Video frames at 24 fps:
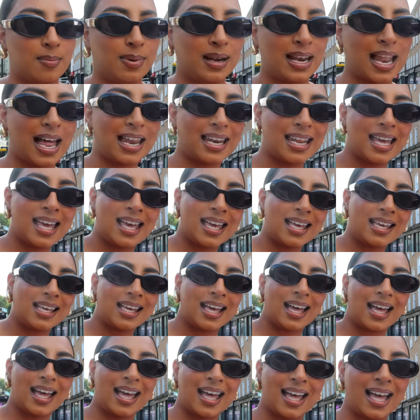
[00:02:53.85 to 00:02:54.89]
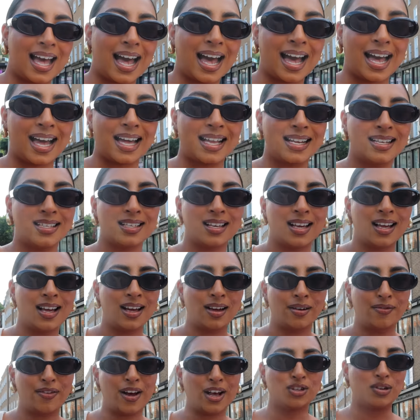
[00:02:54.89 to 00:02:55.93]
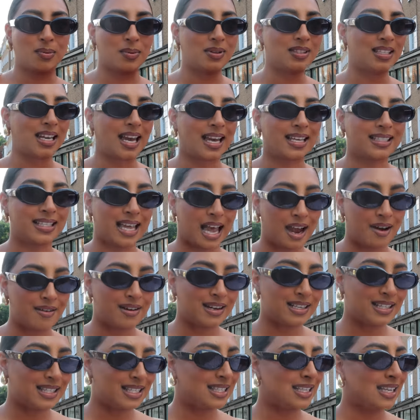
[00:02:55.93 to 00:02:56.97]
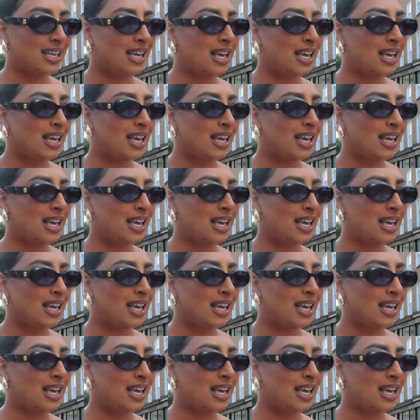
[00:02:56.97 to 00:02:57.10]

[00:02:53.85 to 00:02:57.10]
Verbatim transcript: planning and first trip of the day is Harrods